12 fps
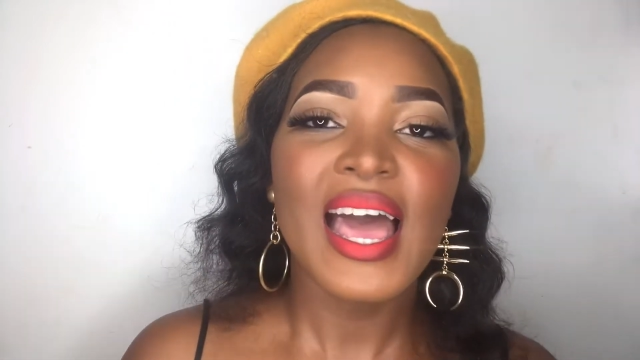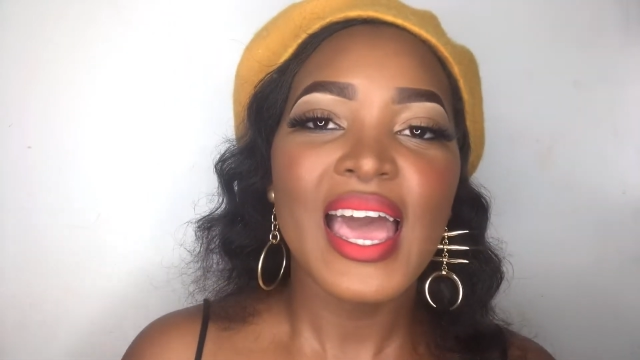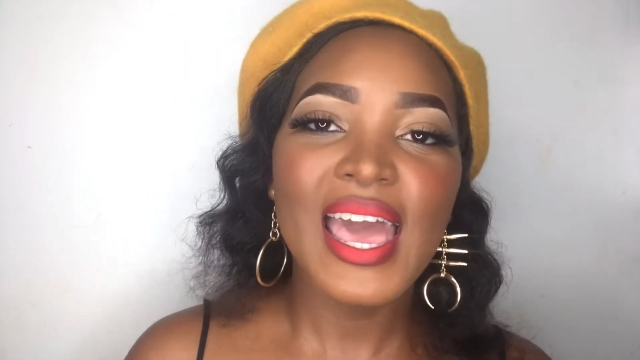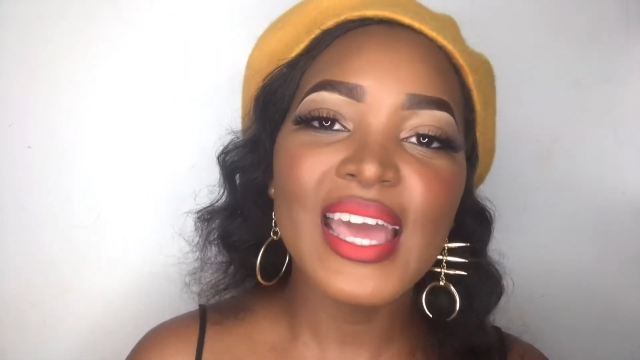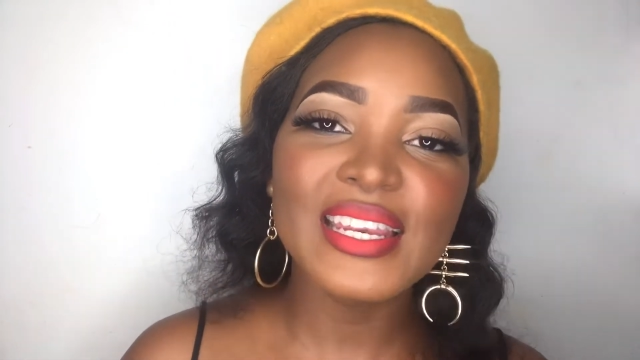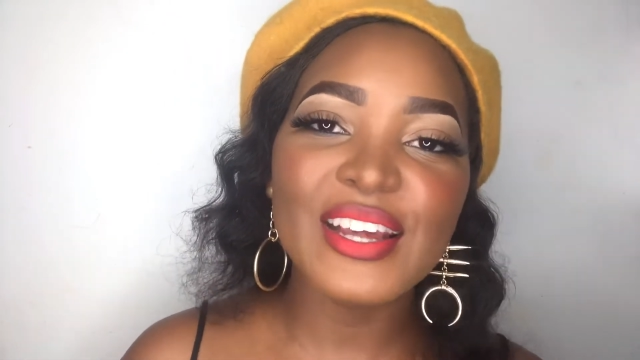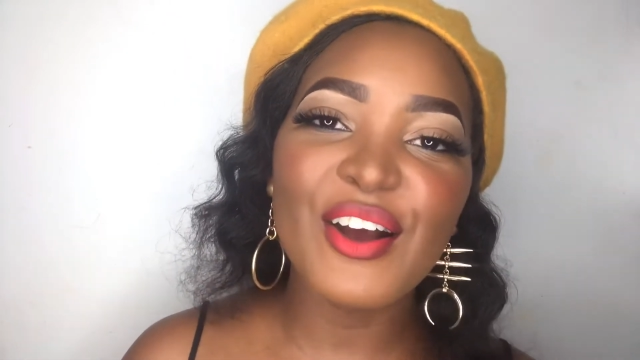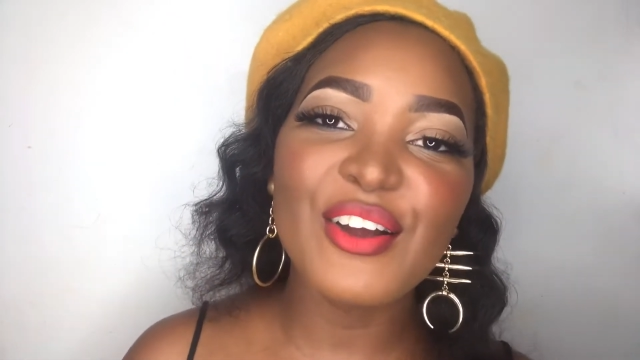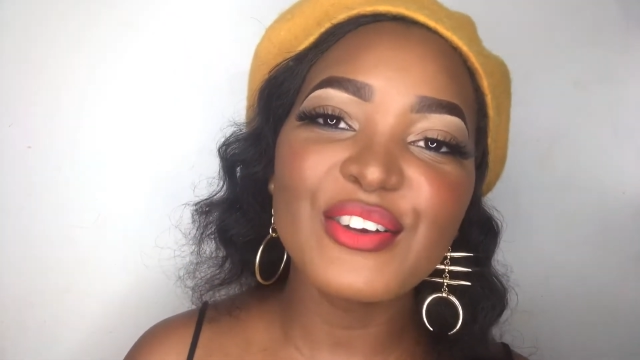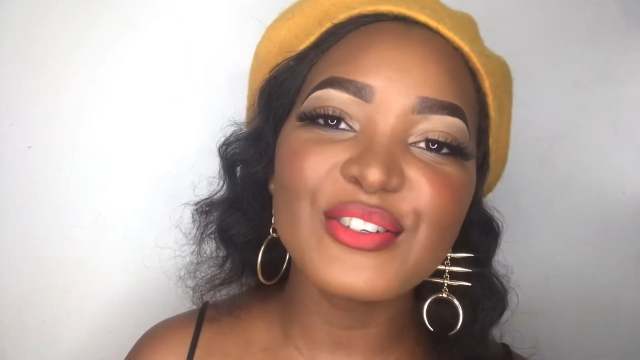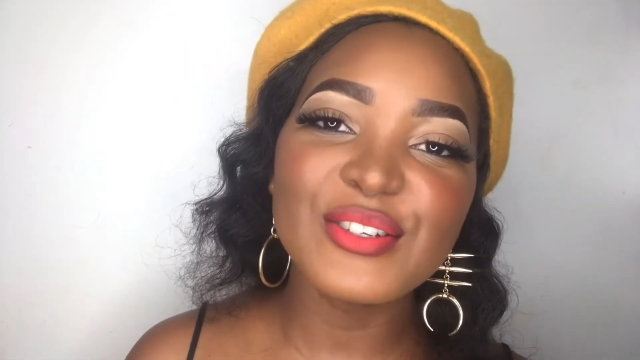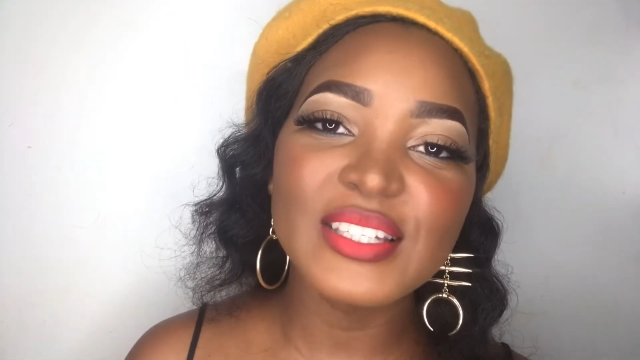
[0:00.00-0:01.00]
And
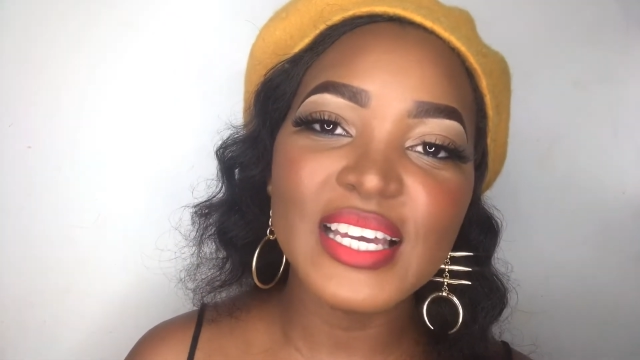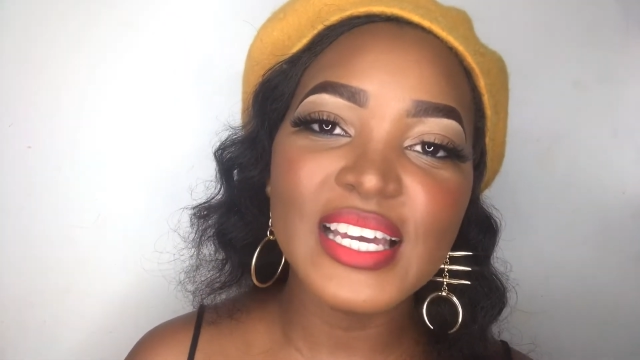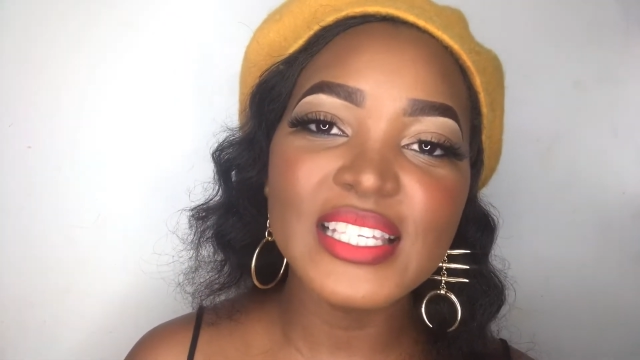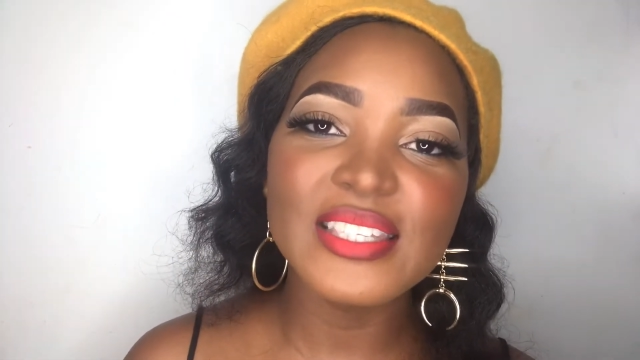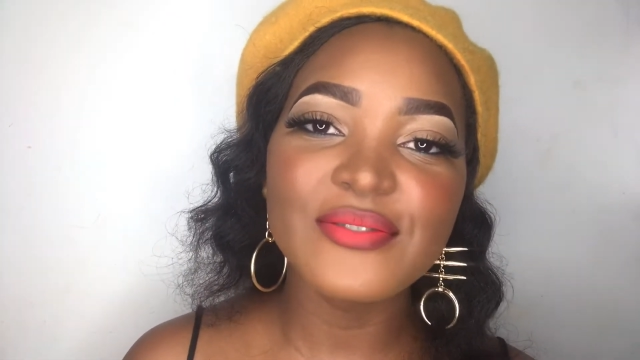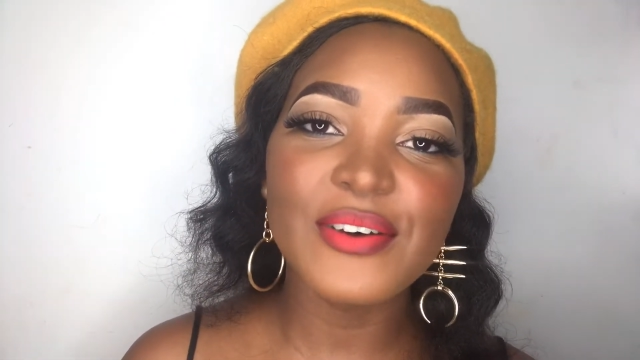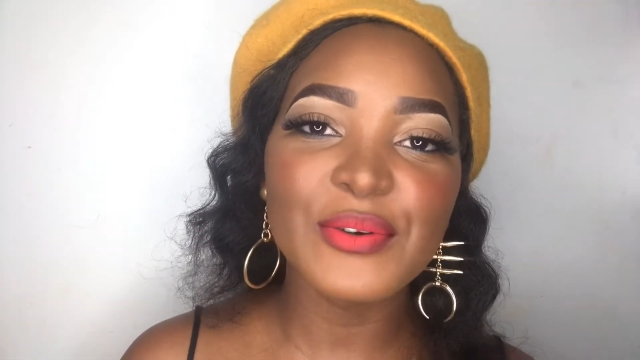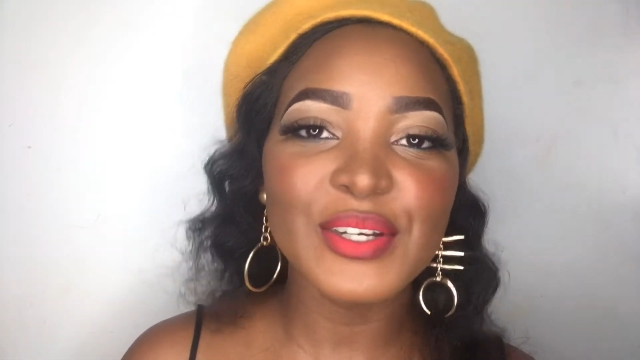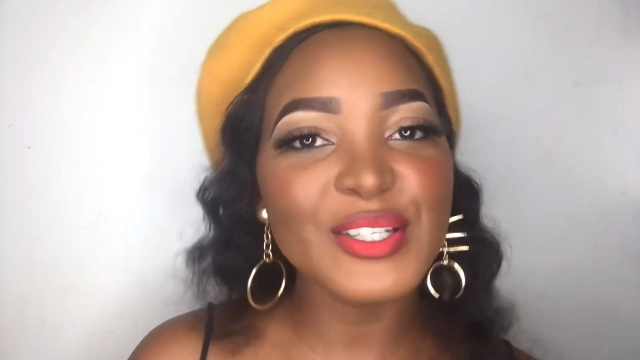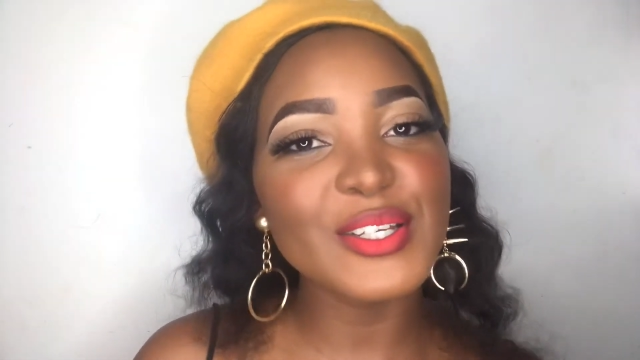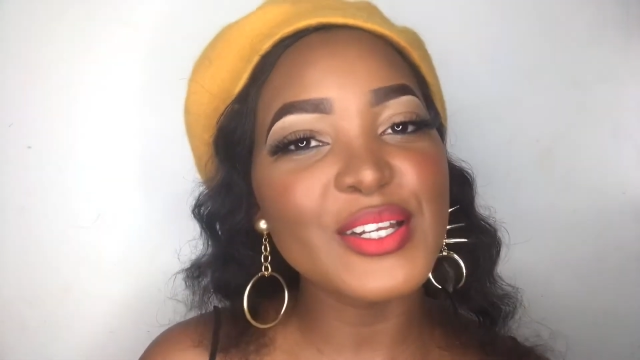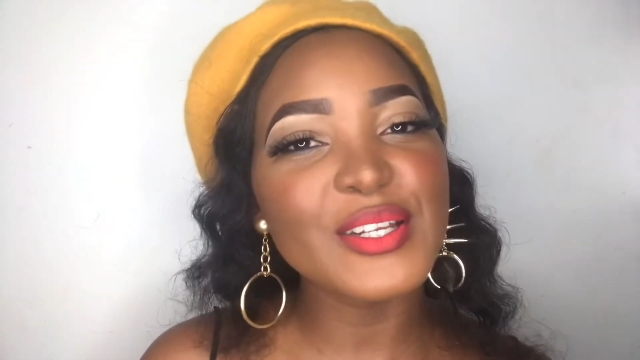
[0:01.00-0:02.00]
on today's
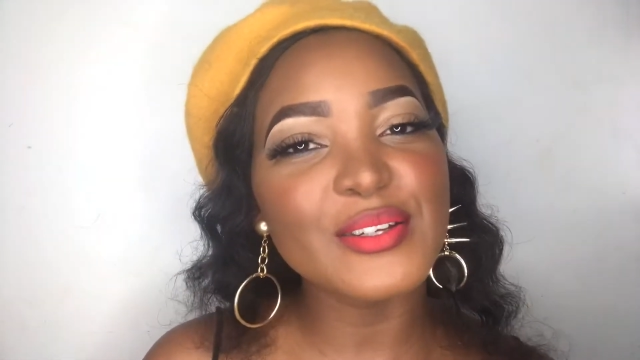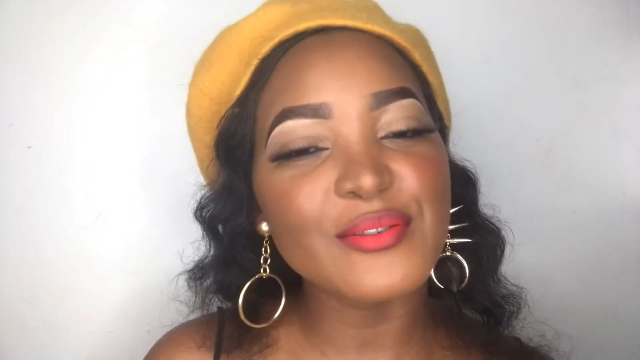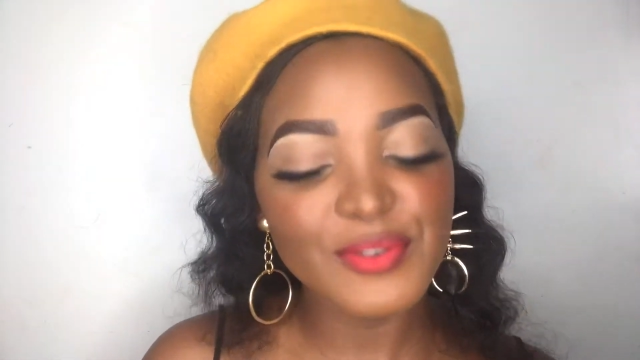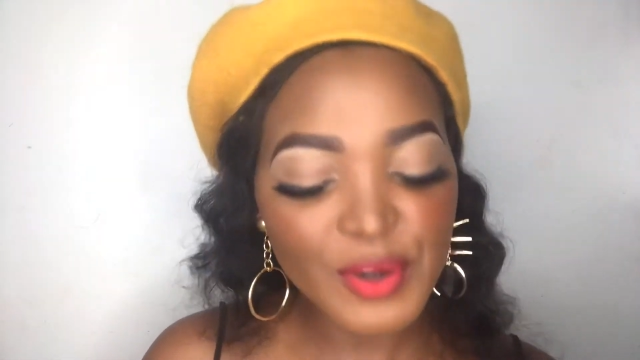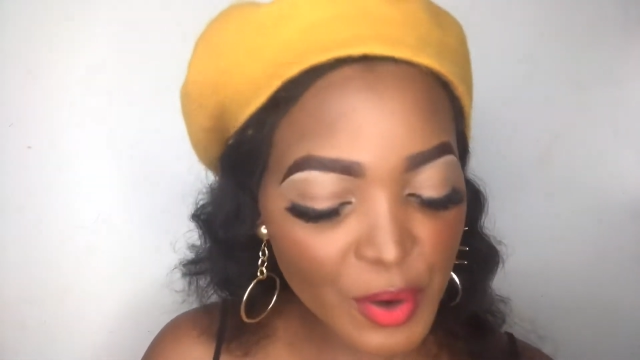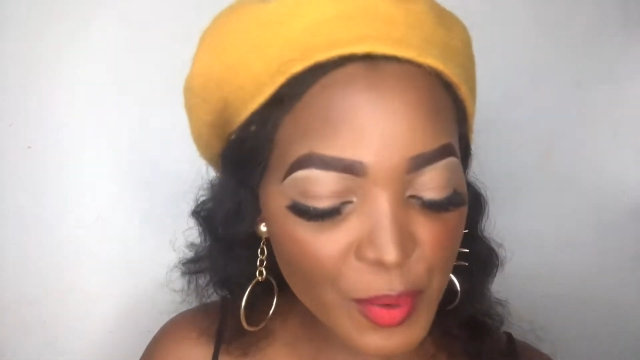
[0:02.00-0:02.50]
foundation review,